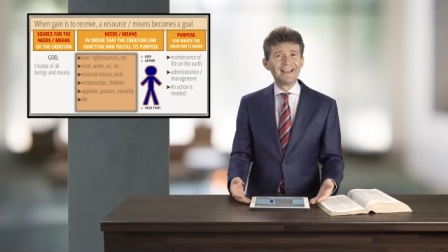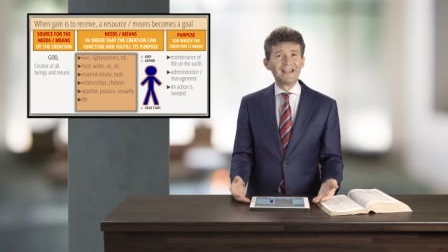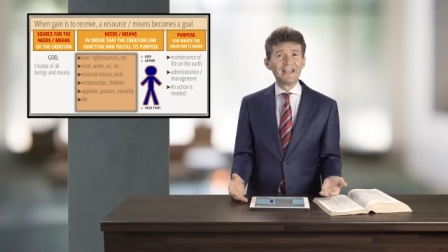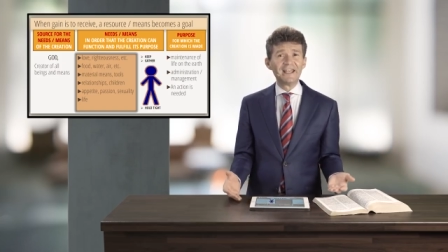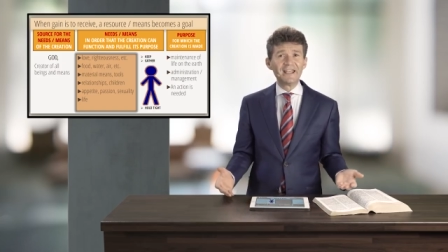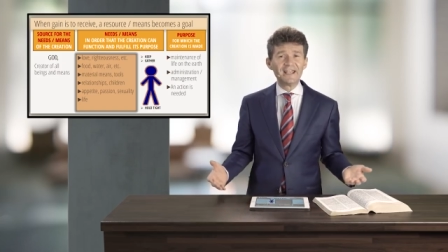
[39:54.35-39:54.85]

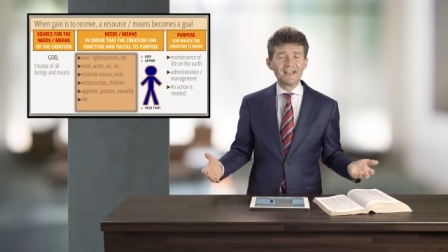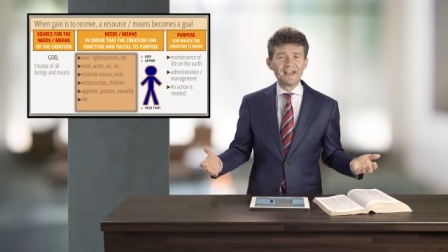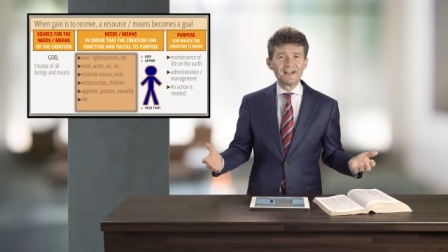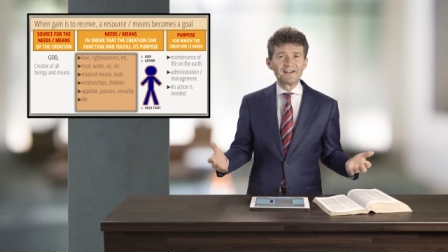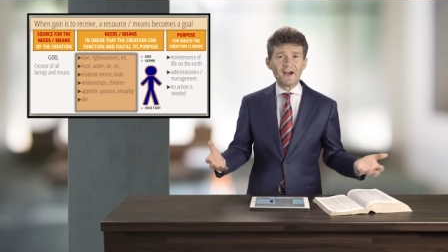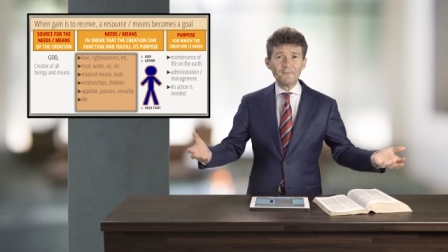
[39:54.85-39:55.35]
He
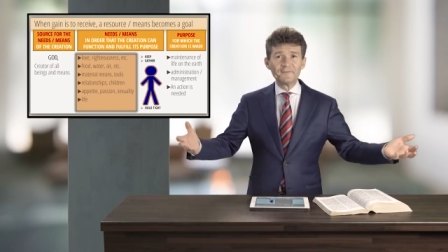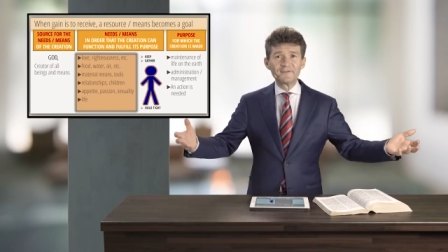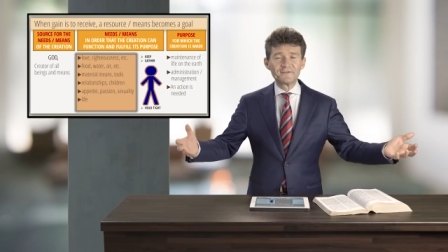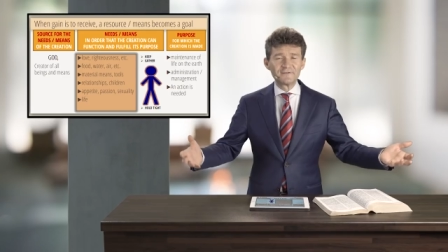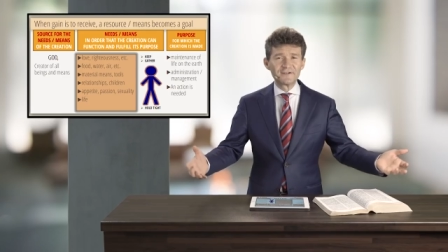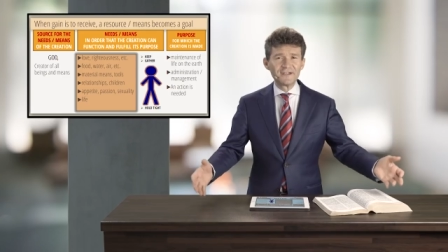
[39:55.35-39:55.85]

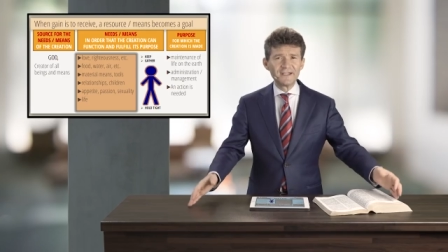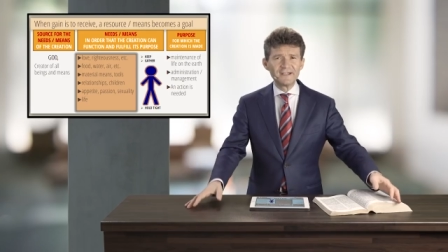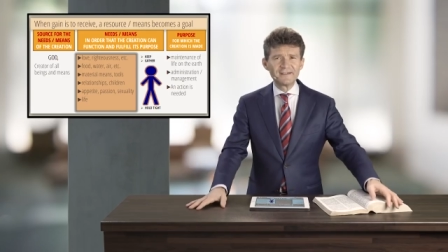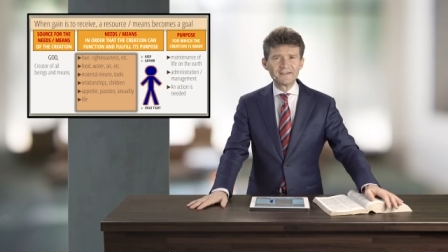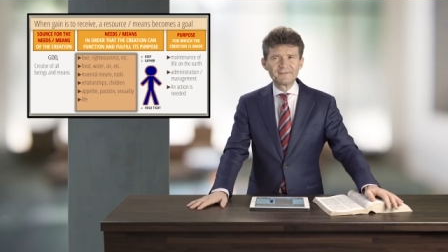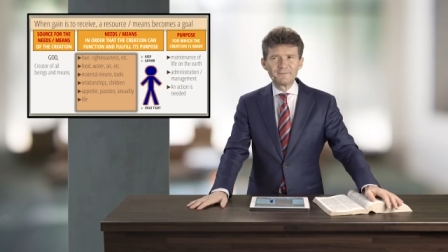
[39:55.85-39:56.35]
comes to
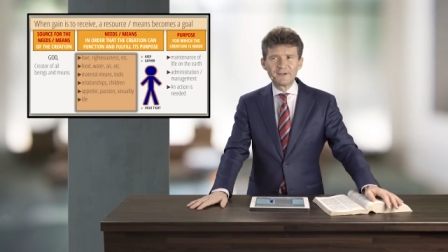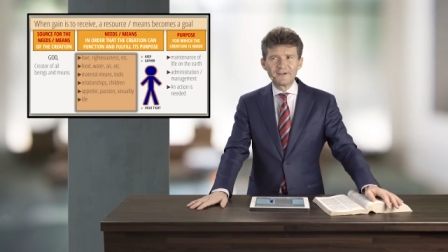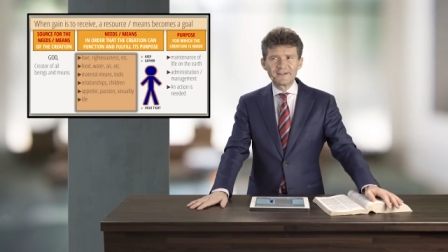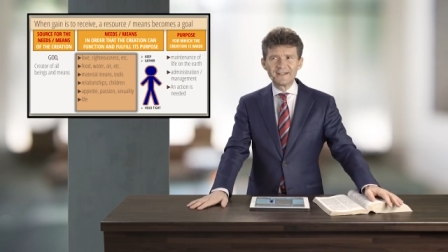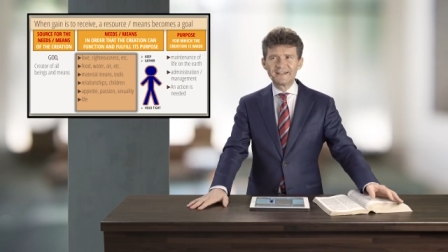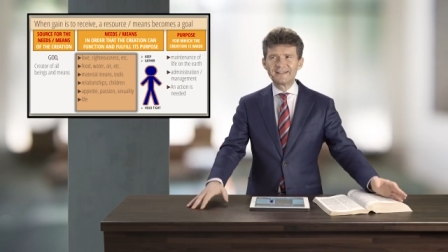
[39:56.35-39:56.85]
Jesus
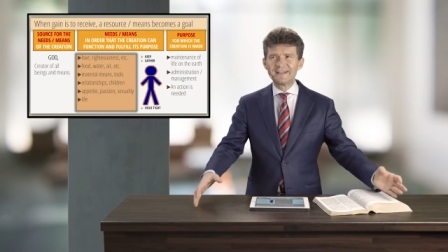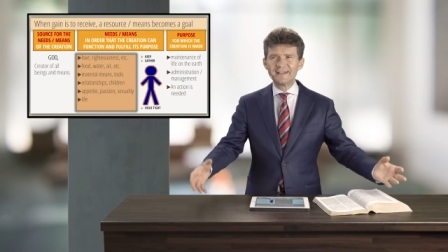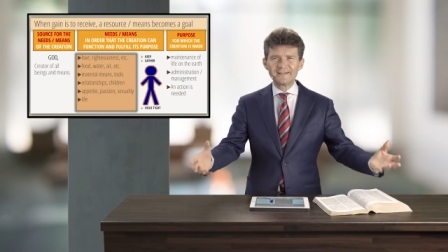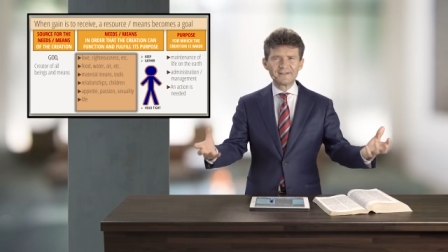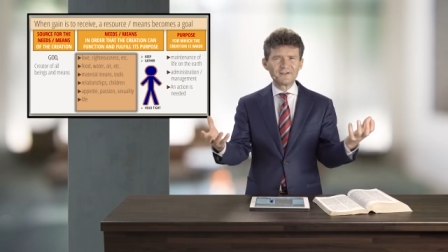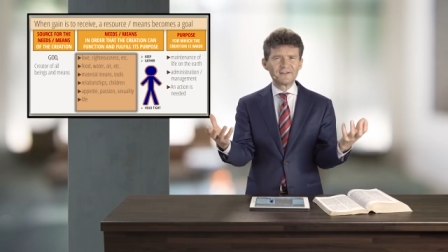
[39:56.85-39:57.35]
because he
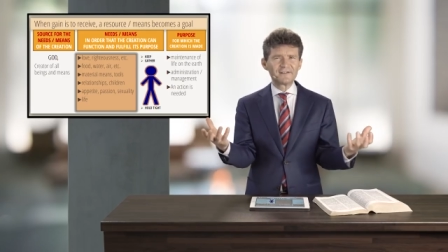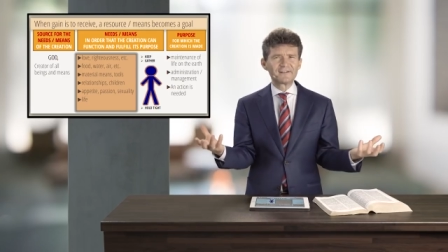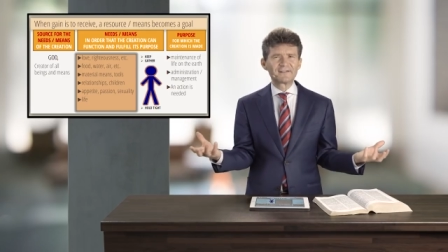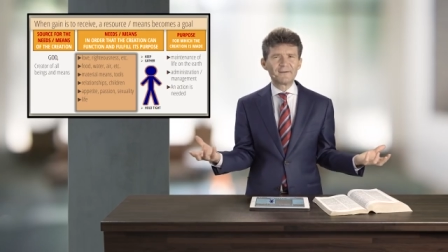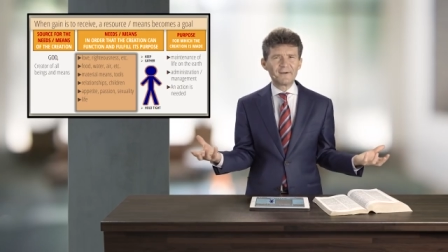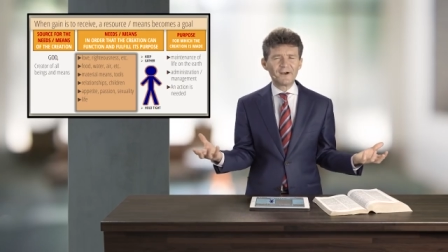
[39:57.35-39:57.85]
sees that
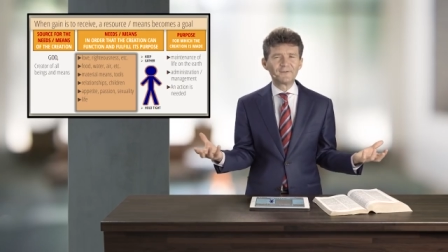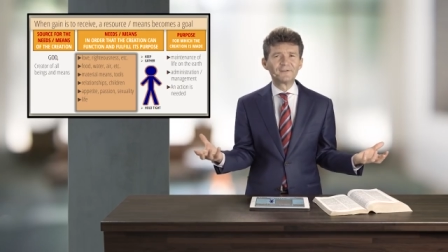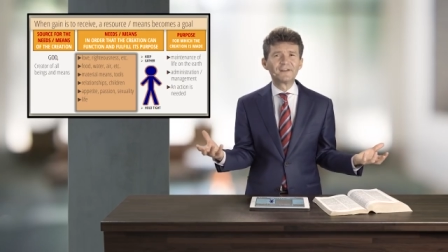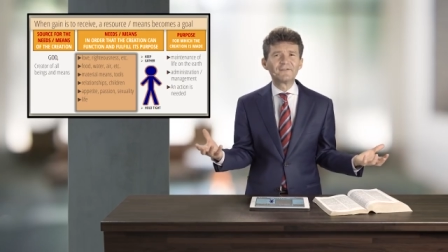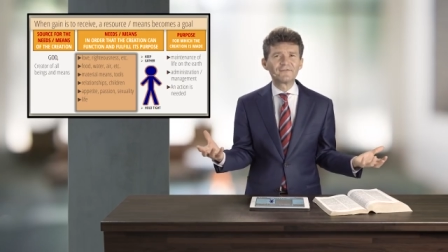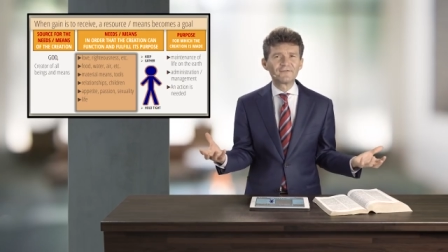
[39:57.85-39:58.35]
Jesus is somehow
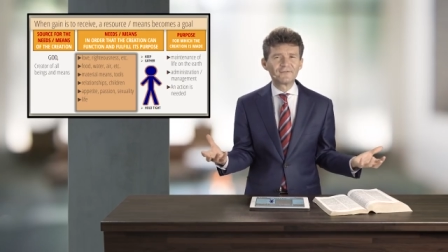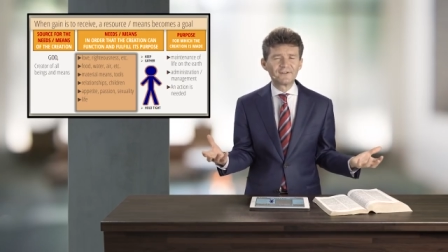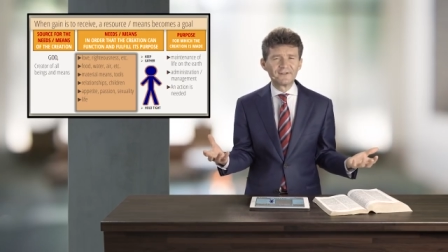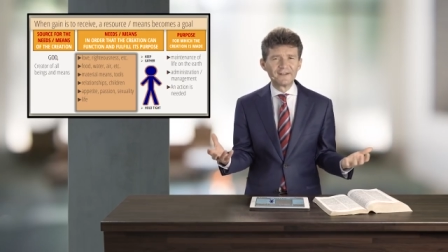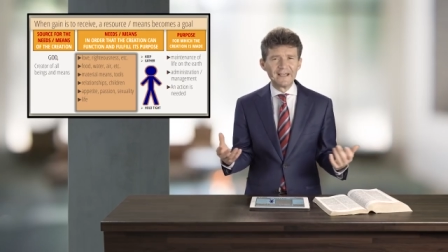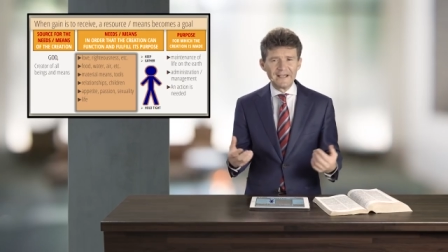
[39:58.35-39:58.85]

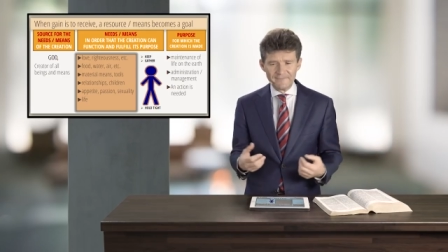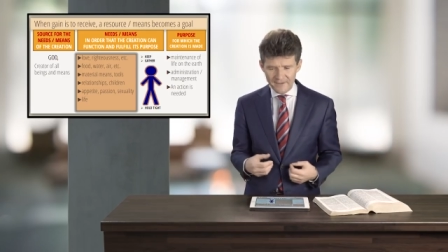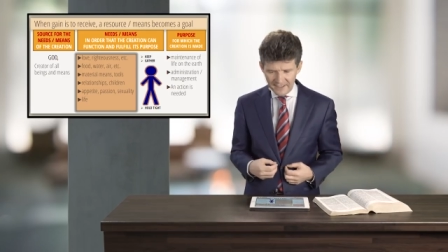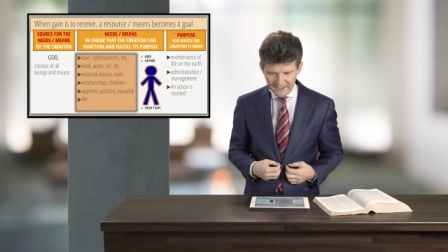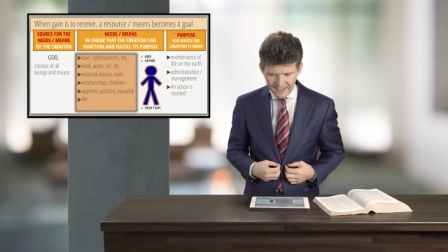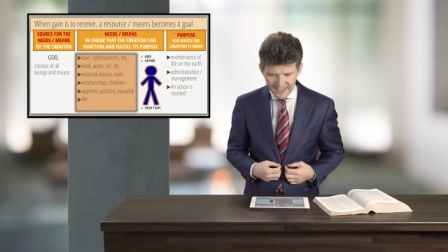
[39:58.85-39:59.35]
different,
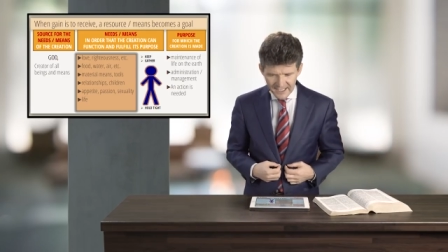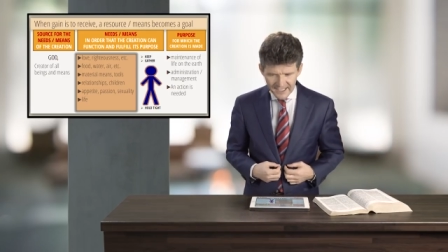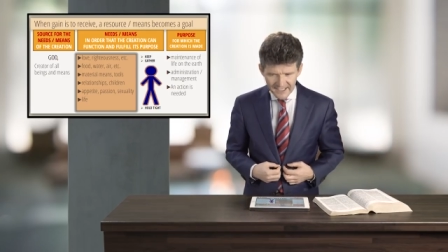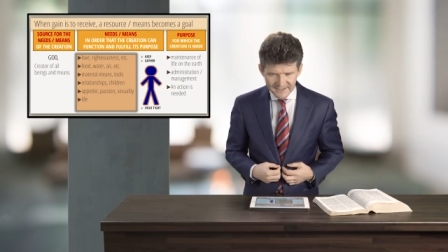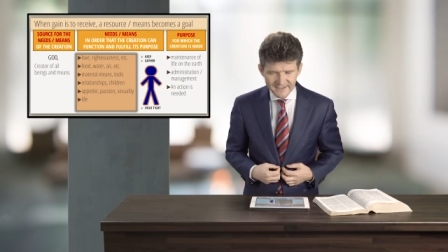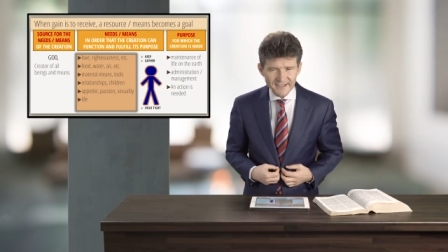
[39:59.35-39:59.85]
and he
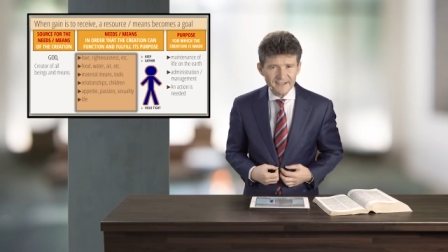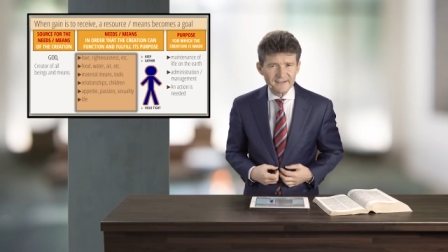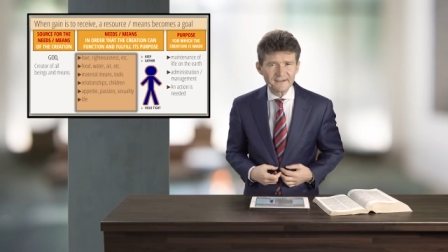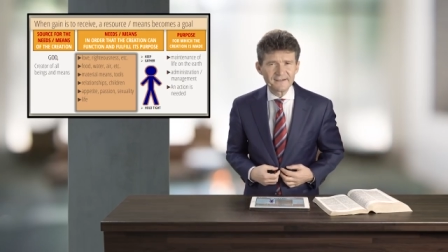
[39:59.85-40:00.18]
sees that